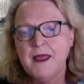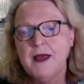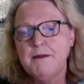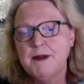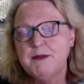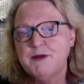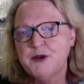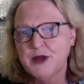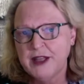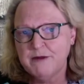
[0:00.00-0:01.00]
But
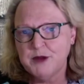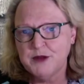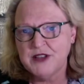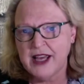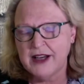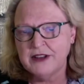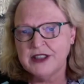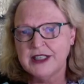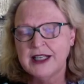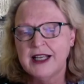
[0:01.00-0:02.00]
before they've moved
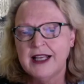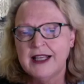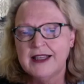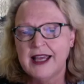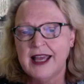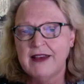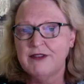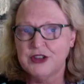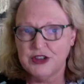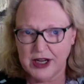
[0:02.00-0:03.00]
out, they have
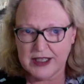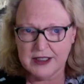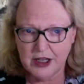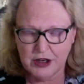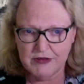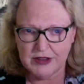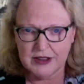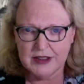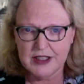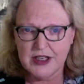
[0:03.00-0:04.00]
contracted COVID,
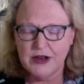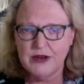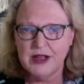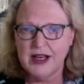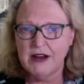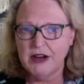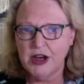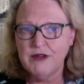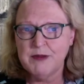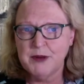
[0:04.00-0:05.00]
so they're now
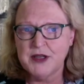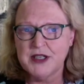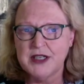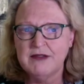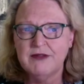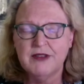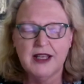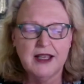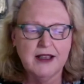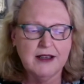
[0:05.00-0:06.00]
COVID positive.
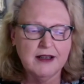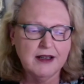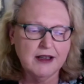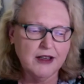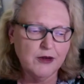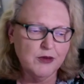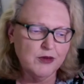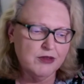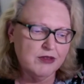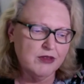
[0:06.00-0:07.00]
They're
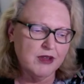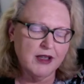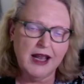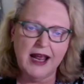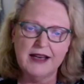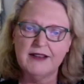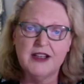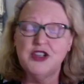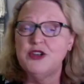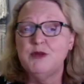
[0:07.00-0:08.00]
and
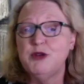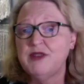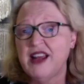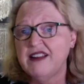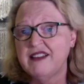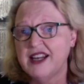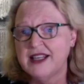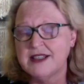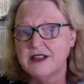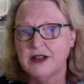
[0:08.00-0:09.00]
they're due to move out in the
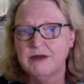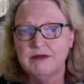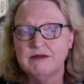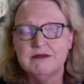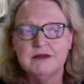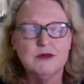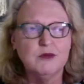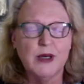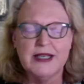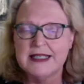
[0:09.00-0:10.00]
next
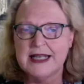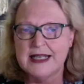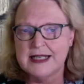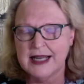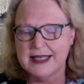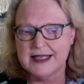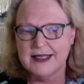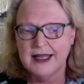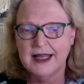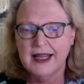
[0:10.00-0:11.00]
week to 10 days.
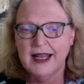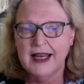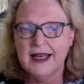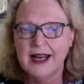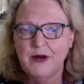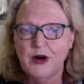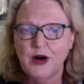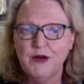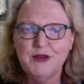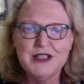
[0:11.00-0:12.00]
Now,
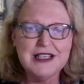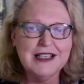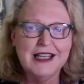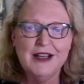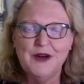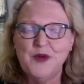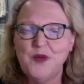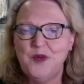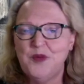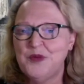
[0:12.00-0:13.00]
obviously,
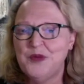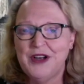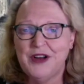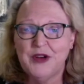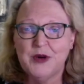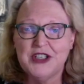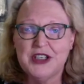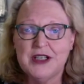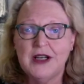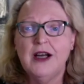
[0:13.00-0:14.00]
the question
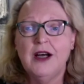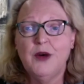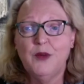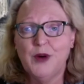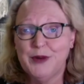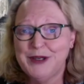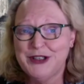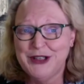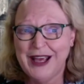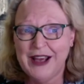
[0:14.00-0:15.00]
is, what do we
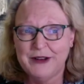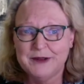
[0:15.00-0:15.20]
do now?